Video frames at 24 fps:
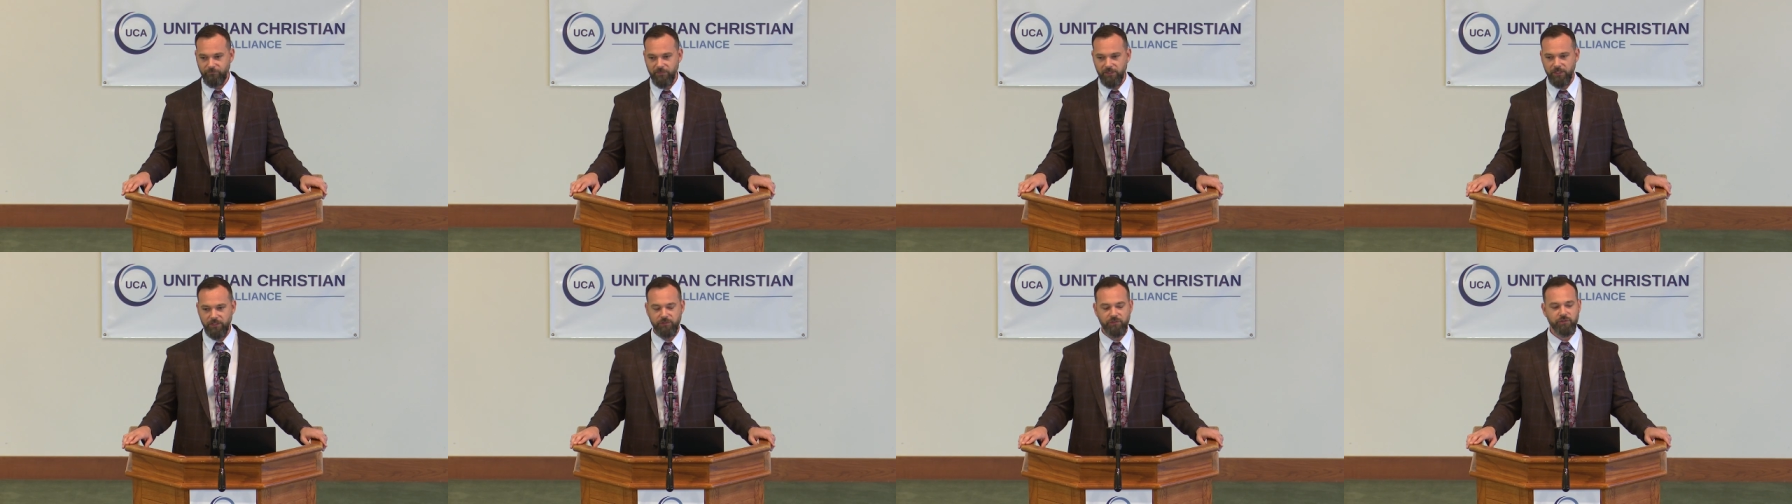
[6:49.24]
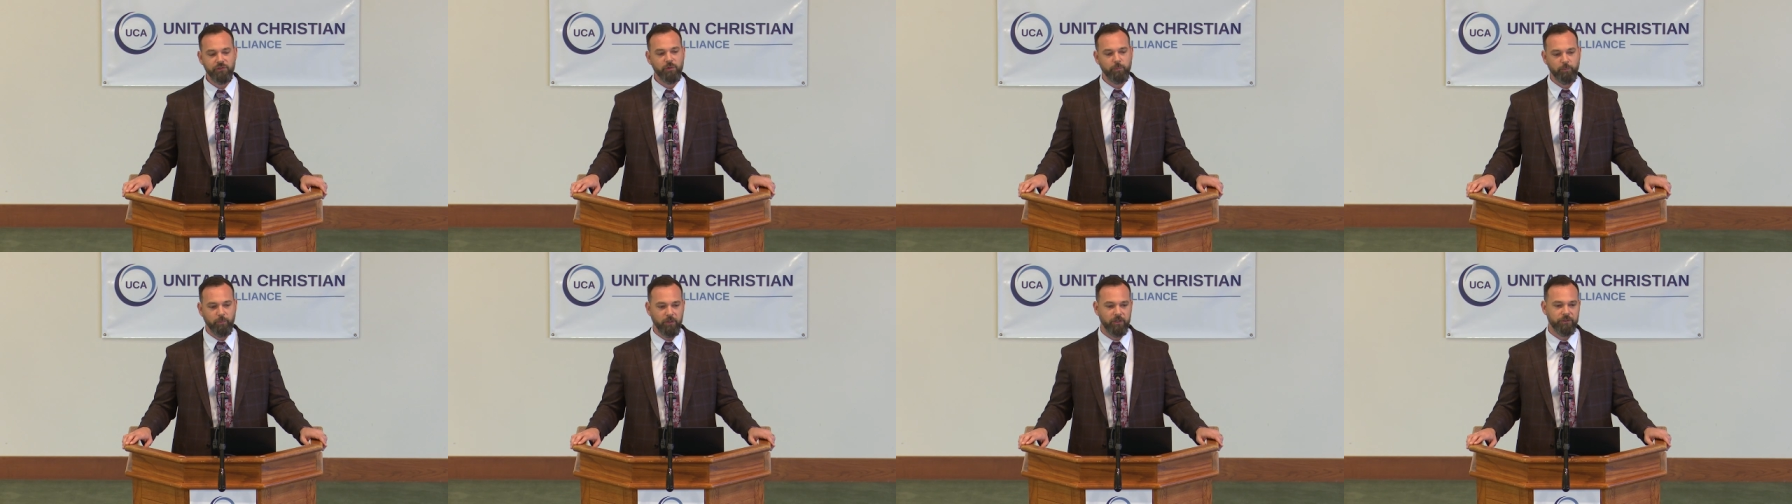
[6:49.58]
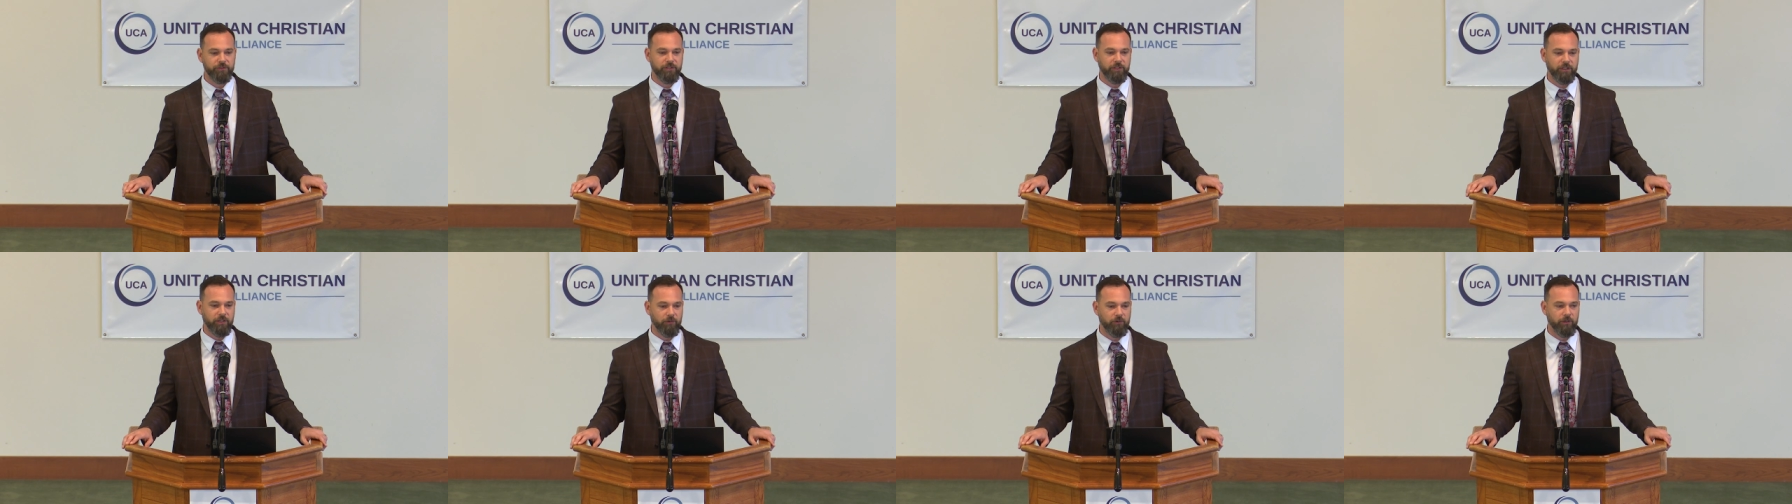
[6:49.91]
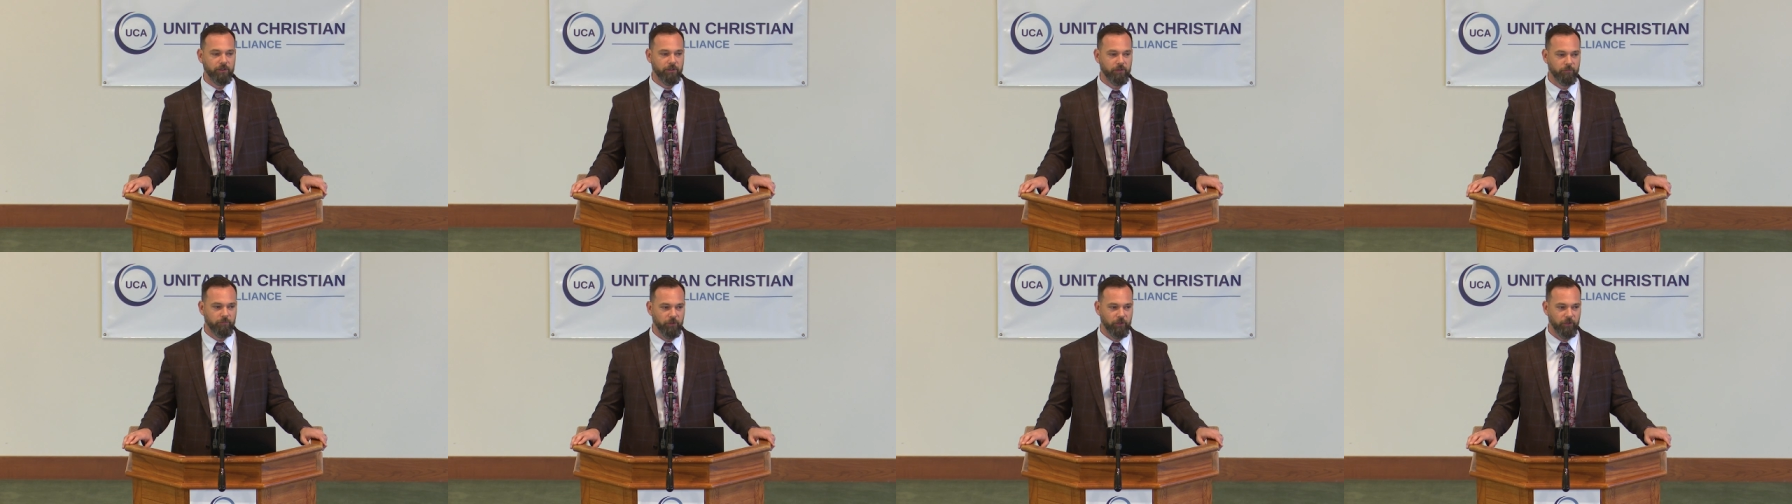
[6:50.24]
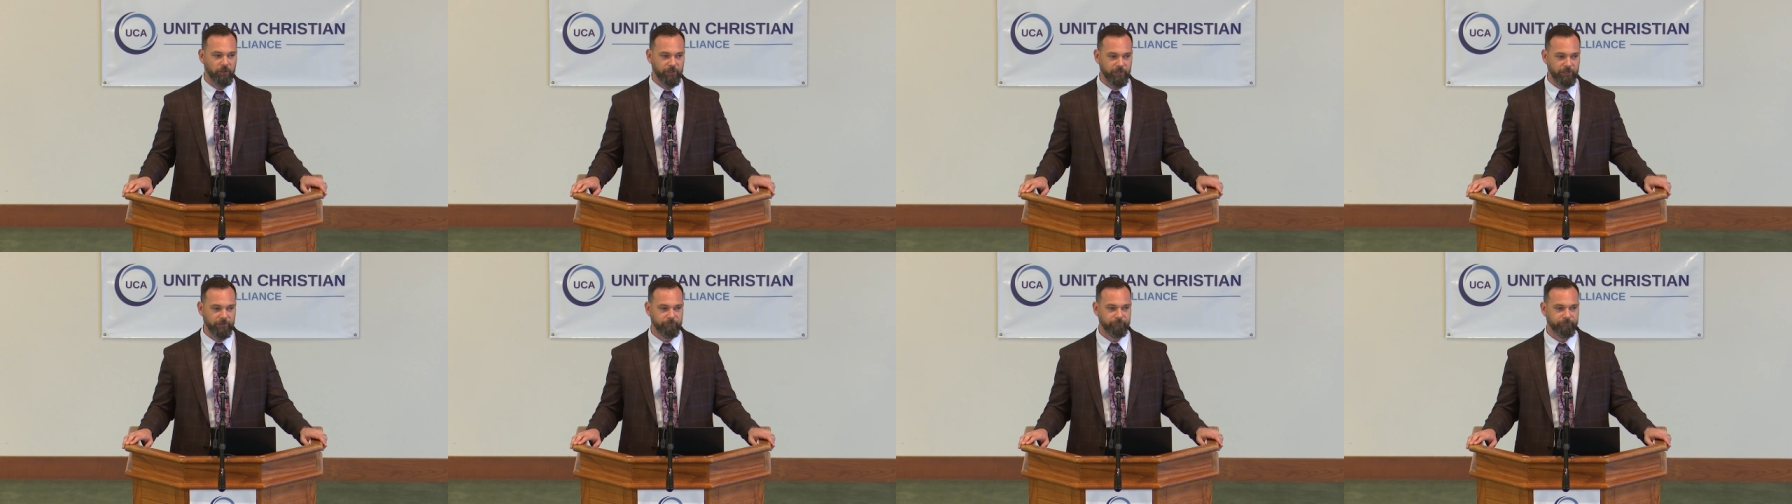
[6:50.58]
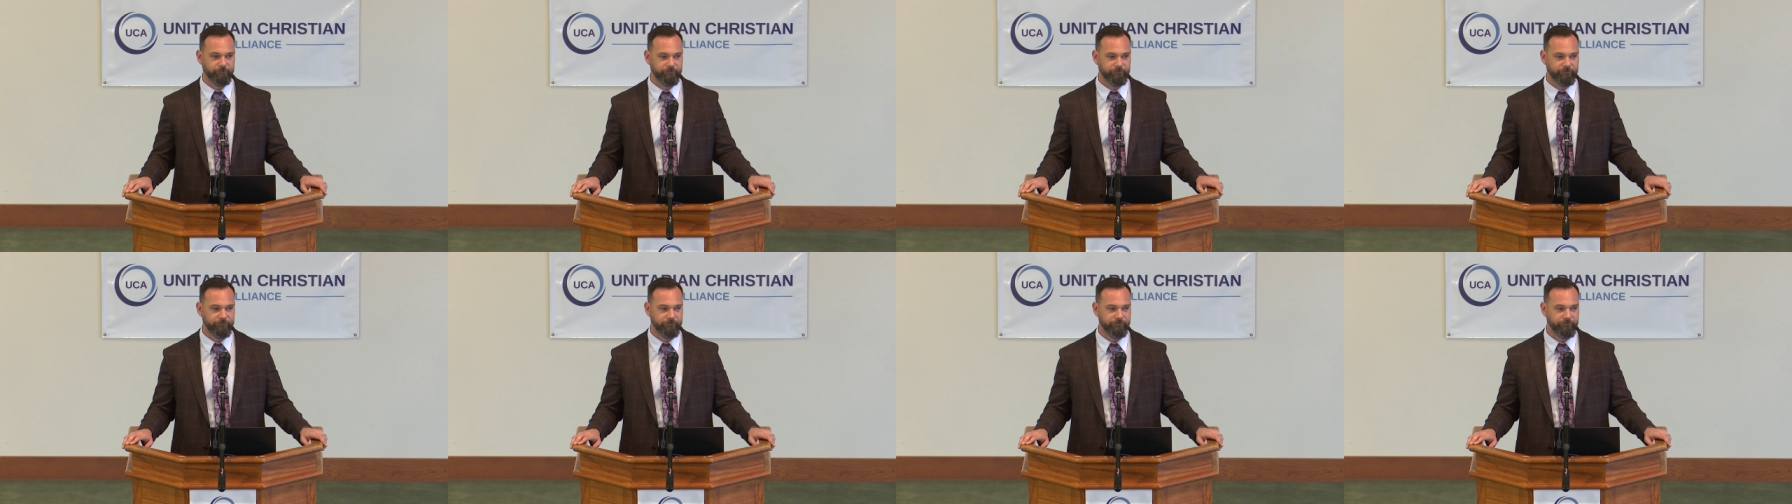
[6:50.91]
This is a persecuted community.
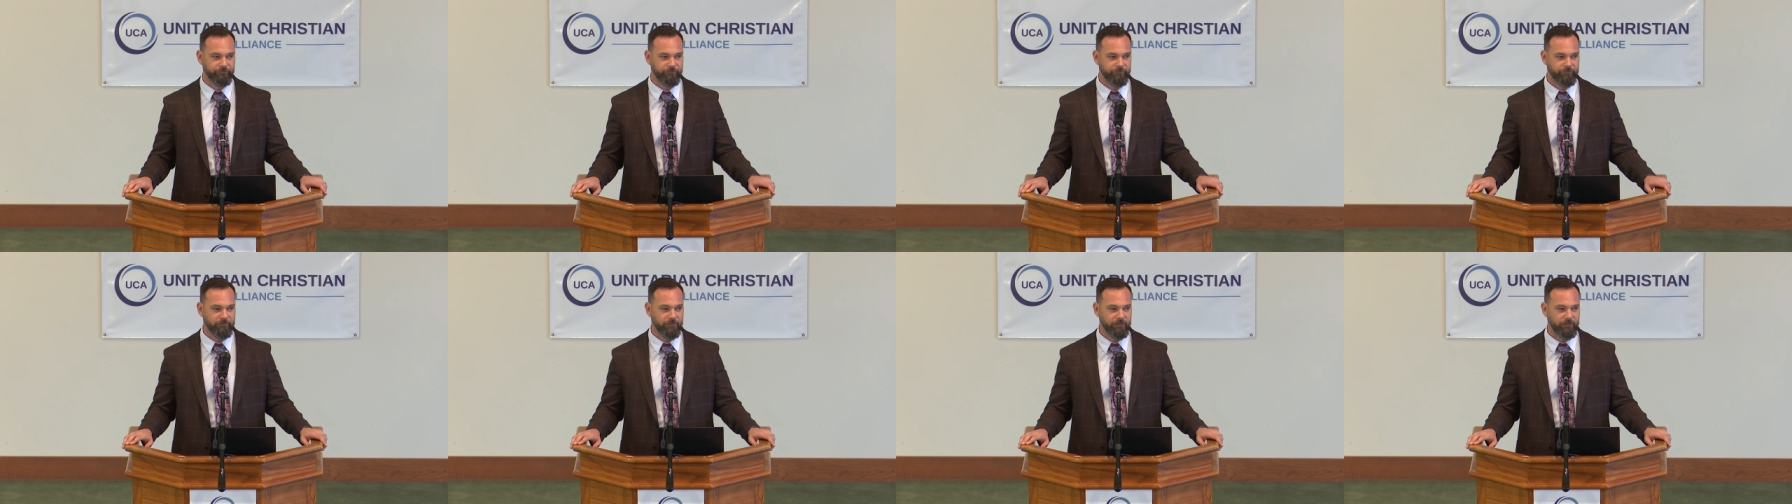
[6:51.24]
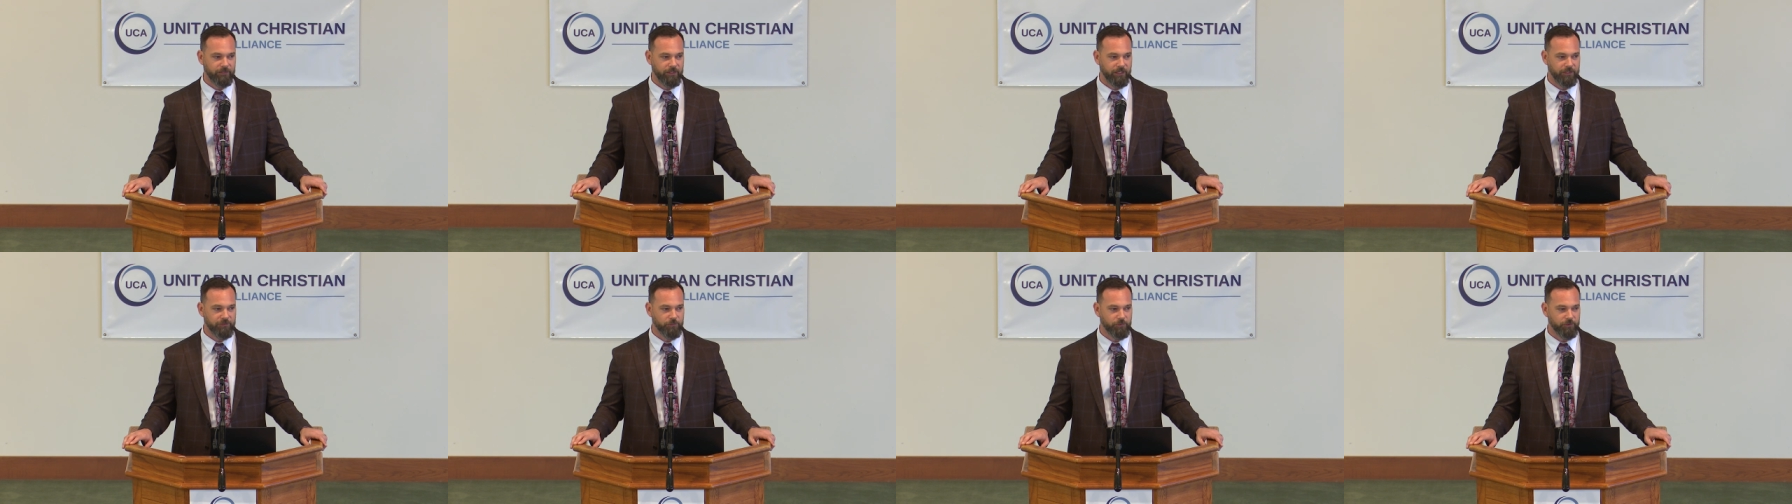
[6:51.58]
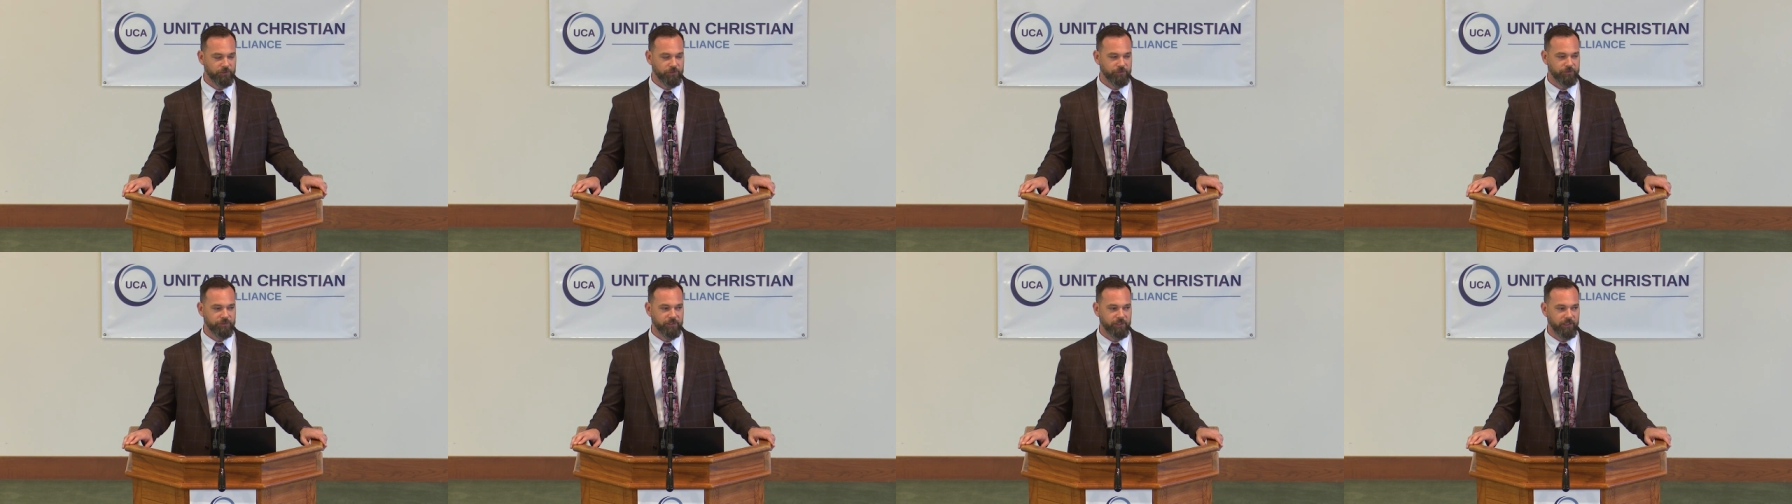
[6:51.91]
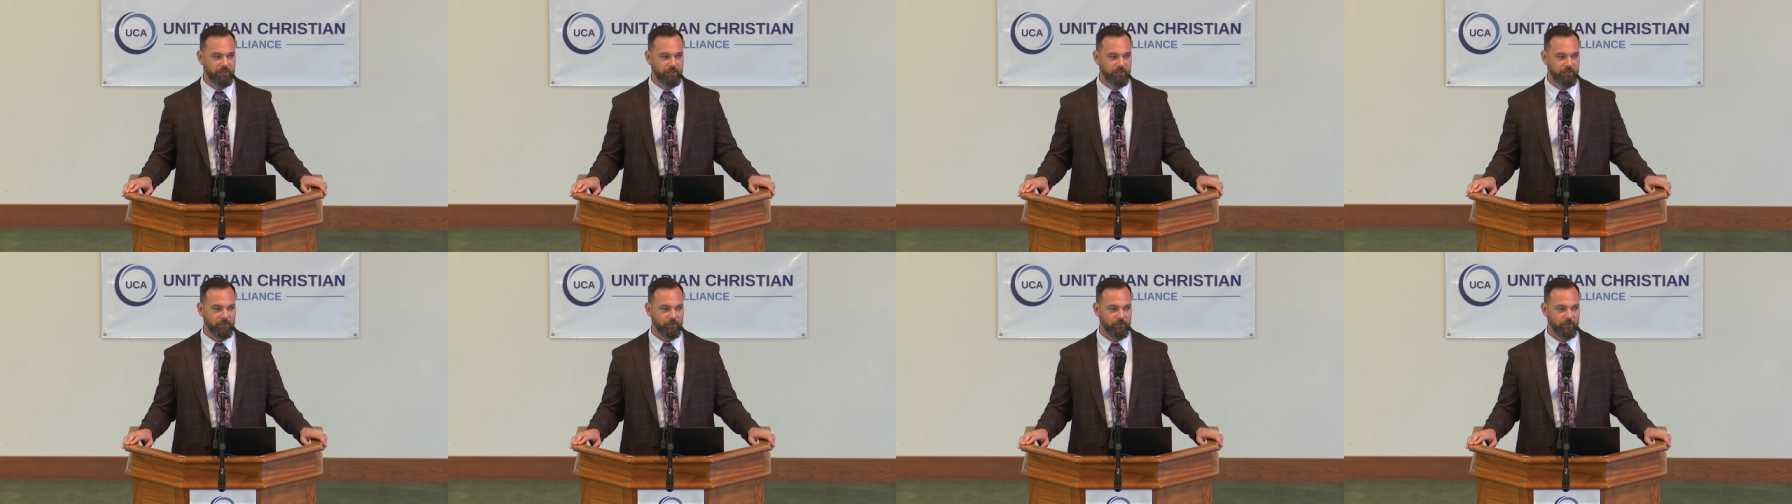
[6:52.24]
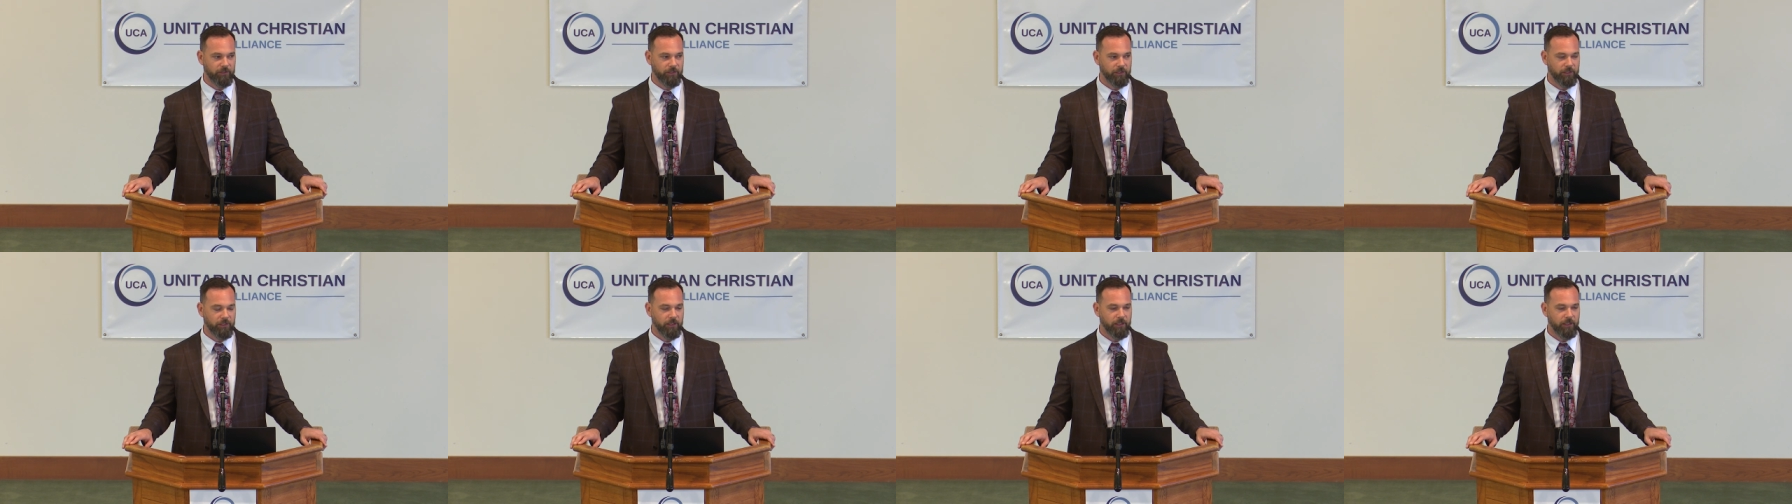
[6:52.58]
That's what you're seeing here.